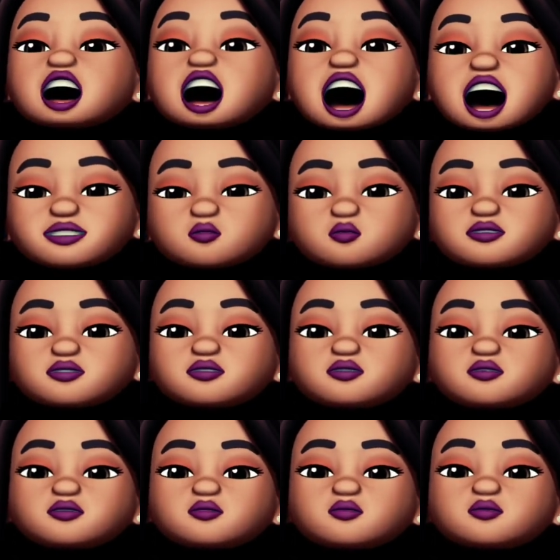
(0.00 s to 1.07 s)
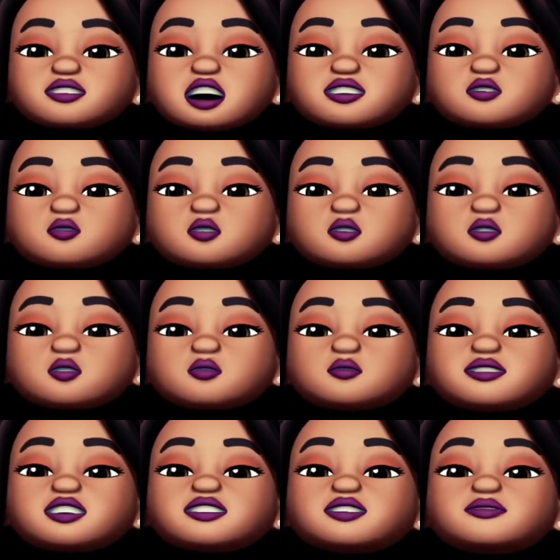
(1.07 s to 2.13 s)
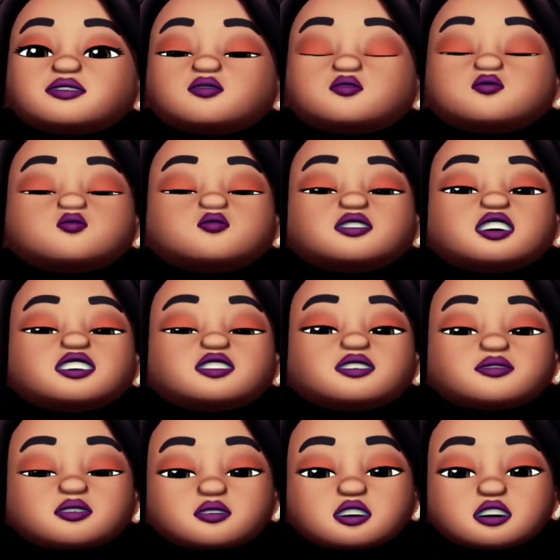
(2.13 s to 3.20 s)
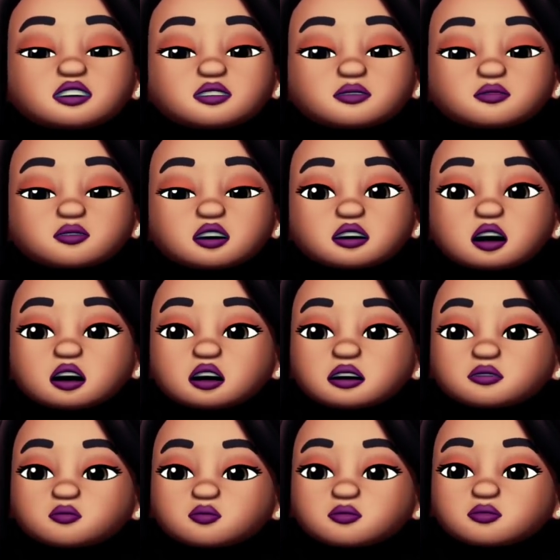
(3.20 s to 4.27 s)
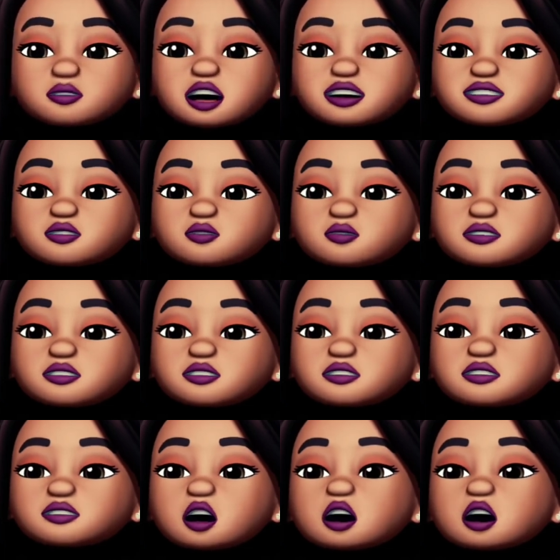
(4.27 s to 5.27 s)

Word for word: I want you to know that your club is not strong enough to kill me, replied Tortoise.